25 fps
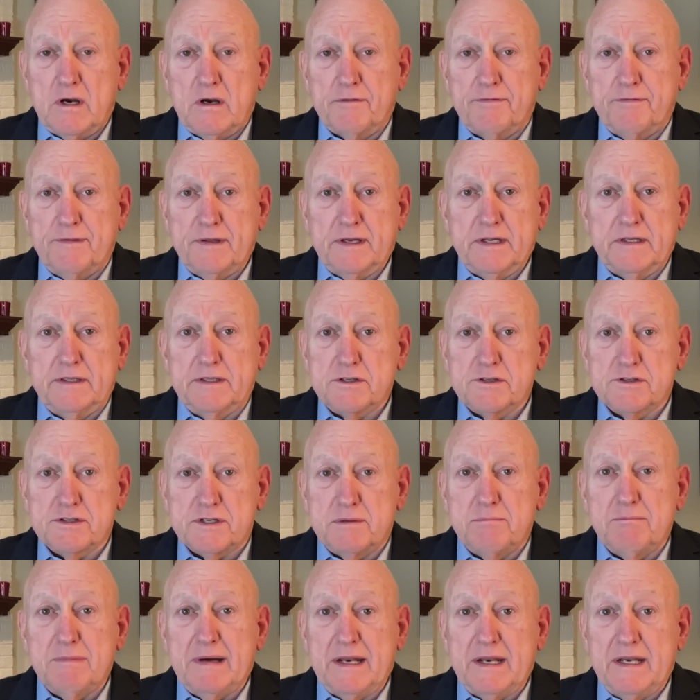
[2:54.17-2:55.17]
think that
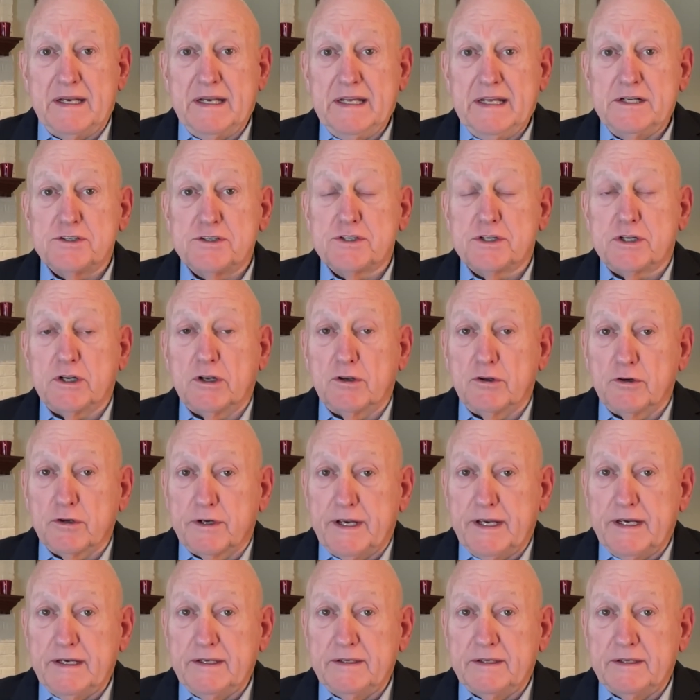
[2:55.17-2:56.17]
somebody needs to
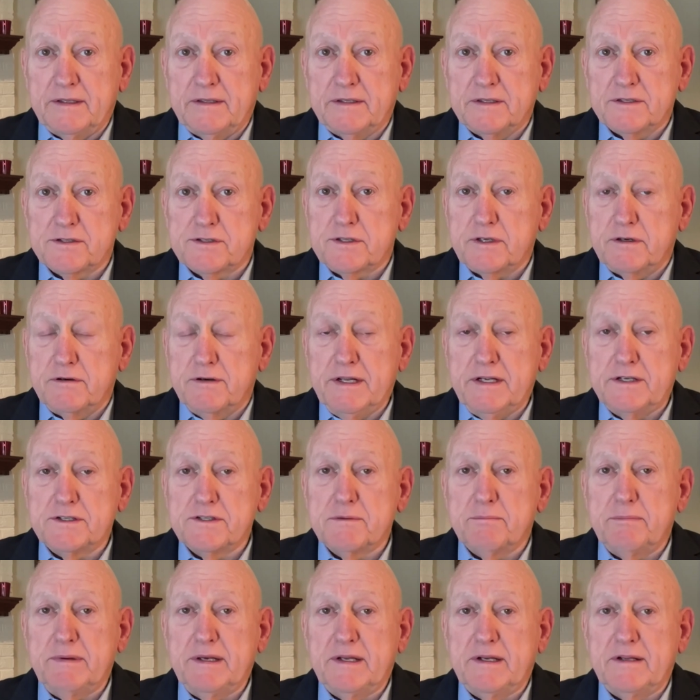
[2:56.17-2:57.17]
look into this. There needs
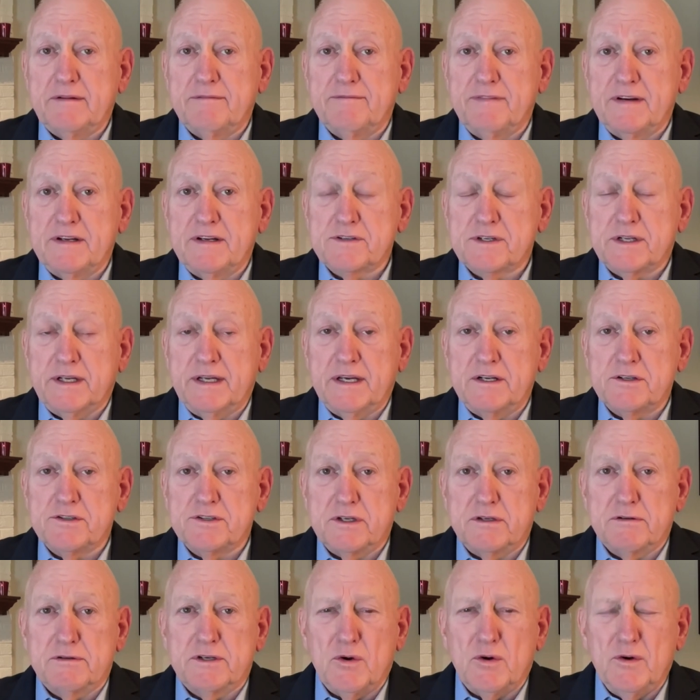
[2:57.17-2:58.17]
to be an
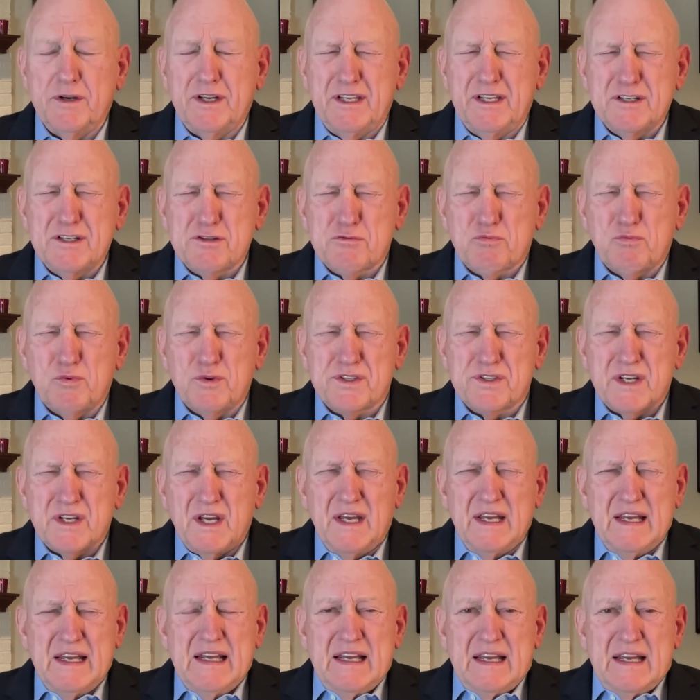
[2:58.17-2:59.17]
investigation. Tony, this
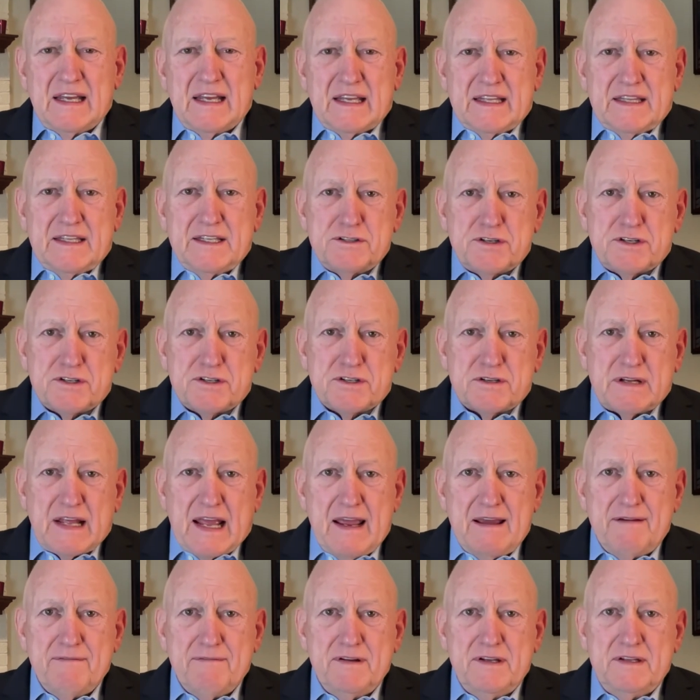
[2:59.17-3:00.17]

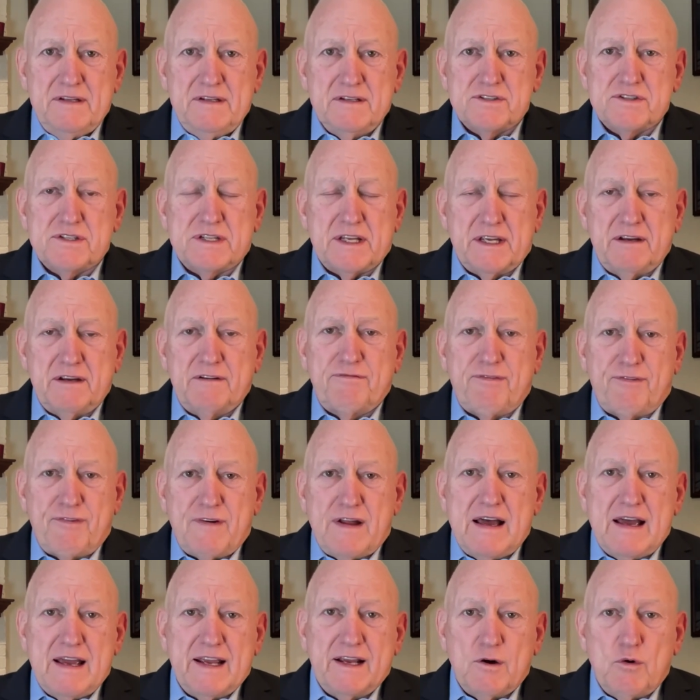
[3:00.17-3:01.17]
having this thing
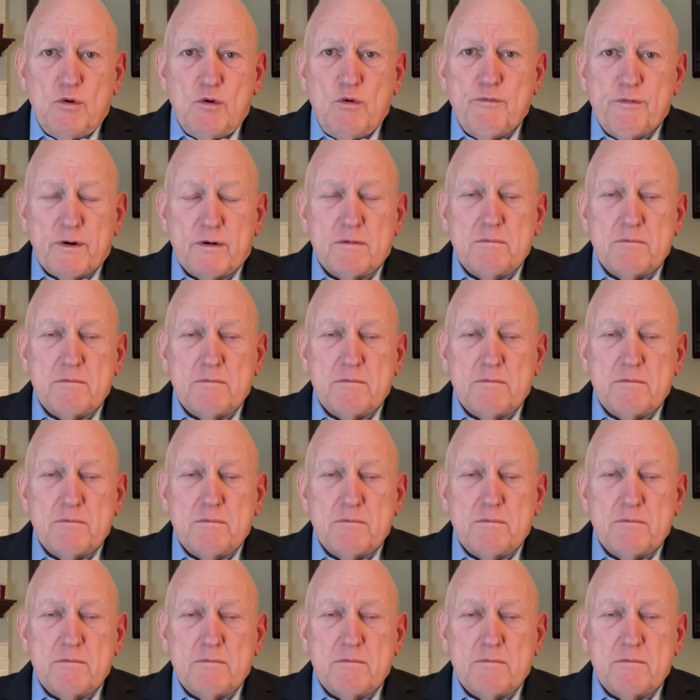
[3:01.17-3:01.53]
flying over